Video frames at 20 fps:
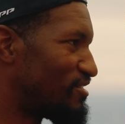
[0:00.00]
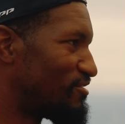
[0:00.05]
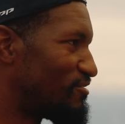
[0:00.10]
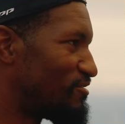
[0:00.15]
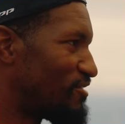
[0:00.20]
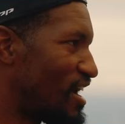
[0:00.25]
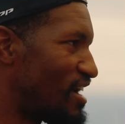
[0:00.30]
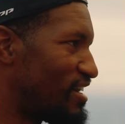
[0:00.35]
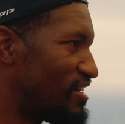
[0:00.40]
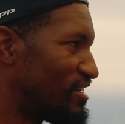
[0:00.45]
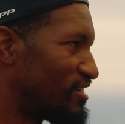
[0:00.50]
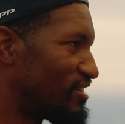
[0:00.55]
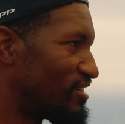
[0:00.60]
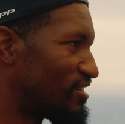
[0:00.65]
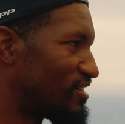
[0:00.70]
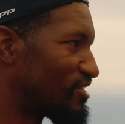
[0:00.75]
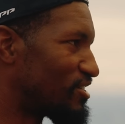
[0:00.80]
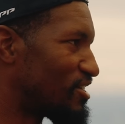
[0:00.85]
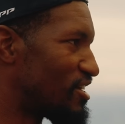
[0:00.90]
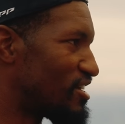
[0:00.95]
riding
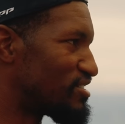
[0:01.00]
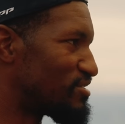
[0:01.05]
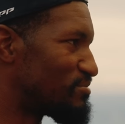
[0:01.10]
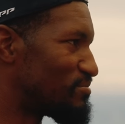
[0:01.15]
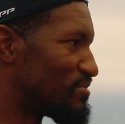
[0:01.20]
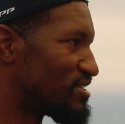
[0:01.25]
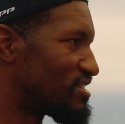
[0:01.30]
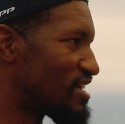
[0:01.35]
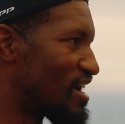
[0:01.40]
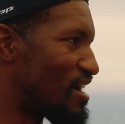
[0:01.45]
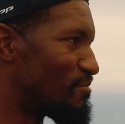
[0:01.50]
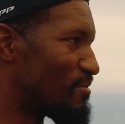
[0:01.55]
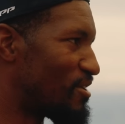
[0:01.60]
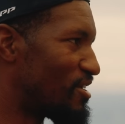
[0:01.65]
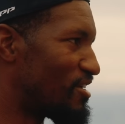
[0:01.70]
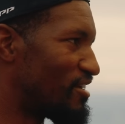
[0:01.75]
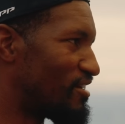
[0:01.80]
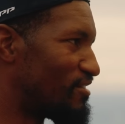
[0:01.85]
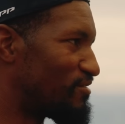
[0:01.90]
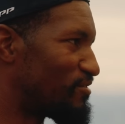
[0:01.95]
across Maasai
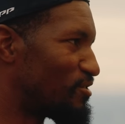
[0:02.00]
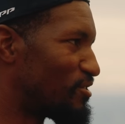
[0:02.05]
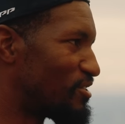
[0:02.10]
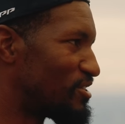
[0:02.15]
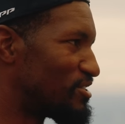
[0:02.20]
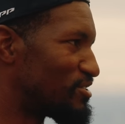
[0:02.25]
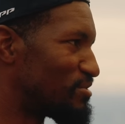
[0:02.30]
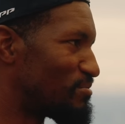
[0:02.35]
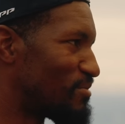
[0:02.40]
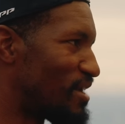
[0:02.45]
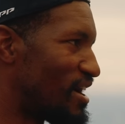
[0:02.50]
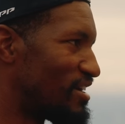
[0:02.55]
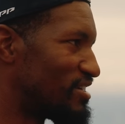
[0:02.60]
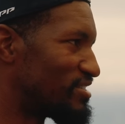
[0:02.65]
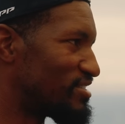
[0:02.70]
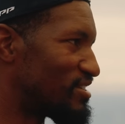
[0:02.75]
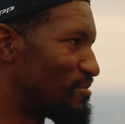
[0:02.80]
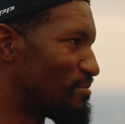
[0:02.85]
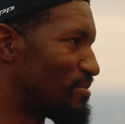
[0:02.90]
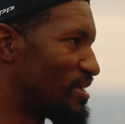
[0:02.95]
Mara four hundred
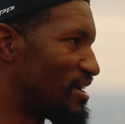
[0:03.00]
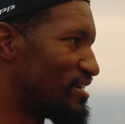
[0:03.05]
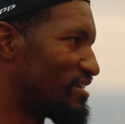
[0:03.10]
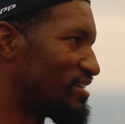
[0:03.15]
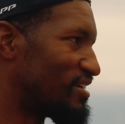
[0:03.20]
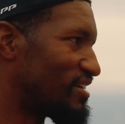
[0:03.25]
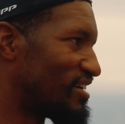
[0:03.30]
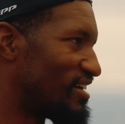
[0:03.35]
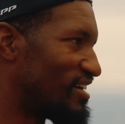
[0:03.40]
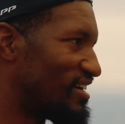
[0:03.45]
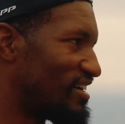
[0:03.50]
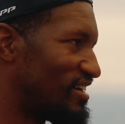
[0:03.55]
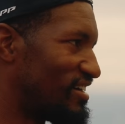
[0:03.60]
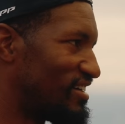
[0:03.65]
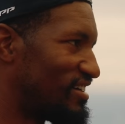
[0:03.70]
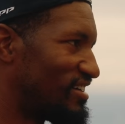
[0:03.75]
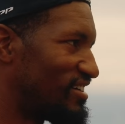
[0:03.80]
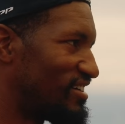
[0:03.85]
miles on a bike, uh,